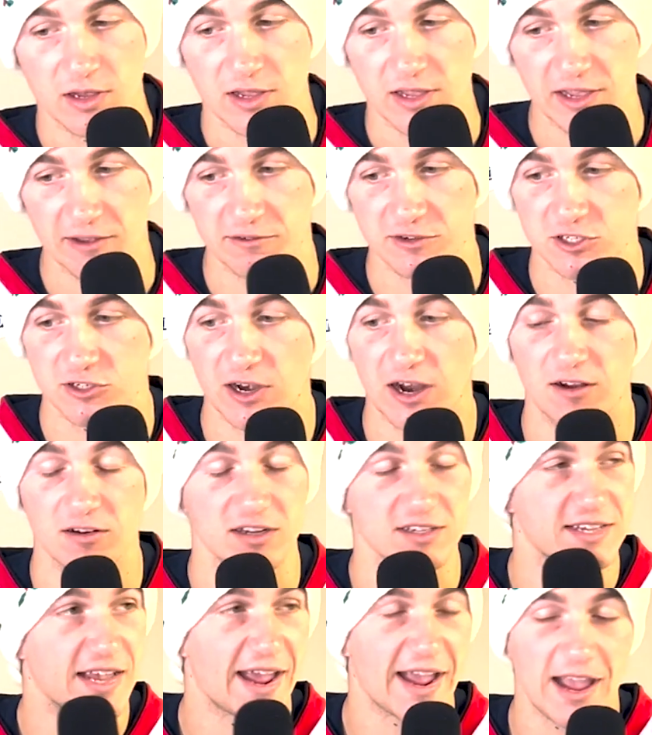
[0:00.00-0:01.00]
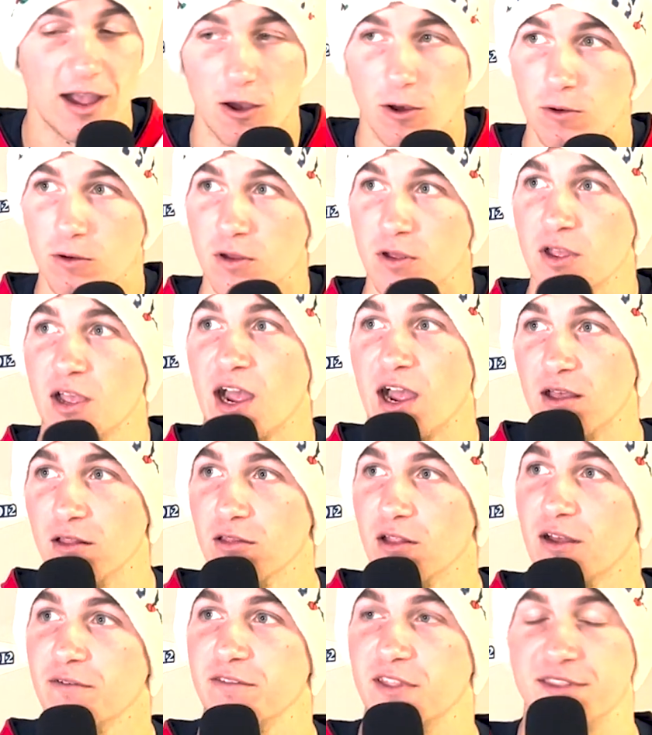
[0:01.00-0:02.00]
If Stroud is out, I
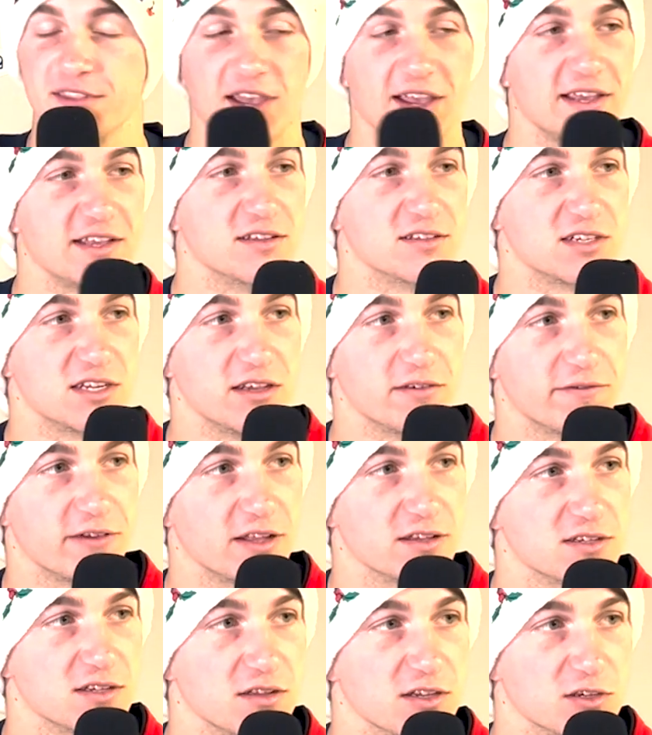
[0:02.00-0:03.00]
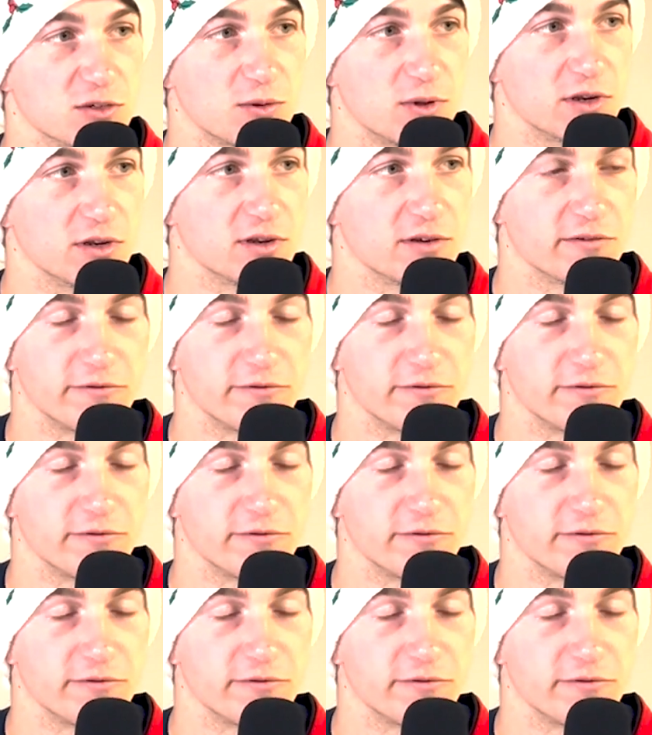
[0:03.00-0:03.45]
love the Titans defense in this one.